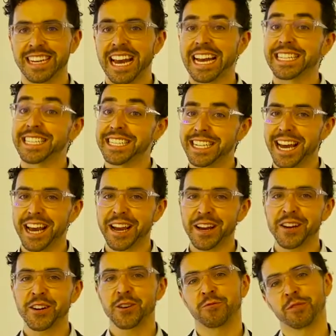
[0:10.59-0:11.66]
And today,
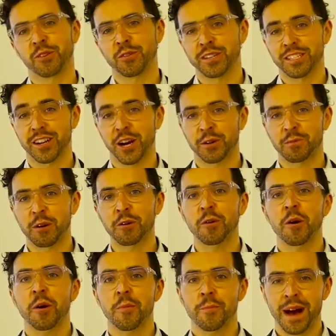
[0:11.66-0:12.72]
we're going to talk about
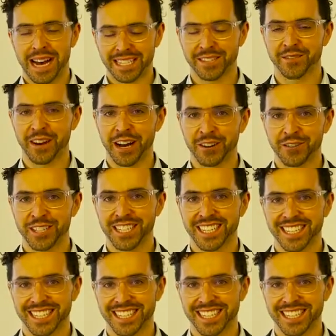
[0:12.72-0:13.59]
Passive House.